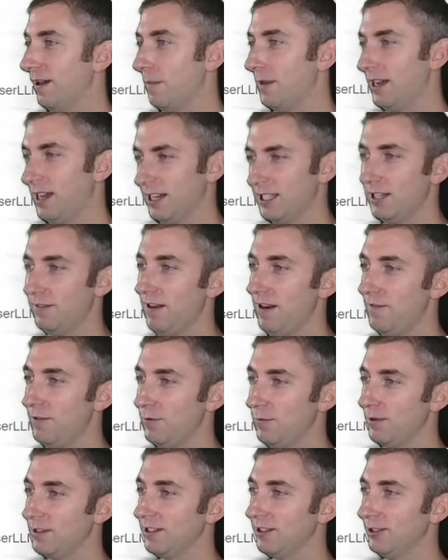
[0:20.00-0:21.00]
Because if
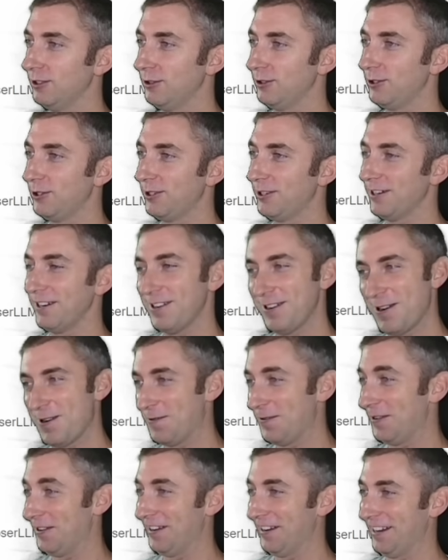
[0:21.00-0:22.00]
everyone's a loser, no
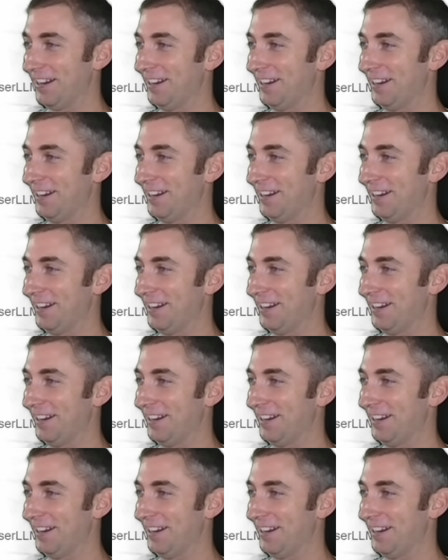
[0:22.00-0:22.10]
one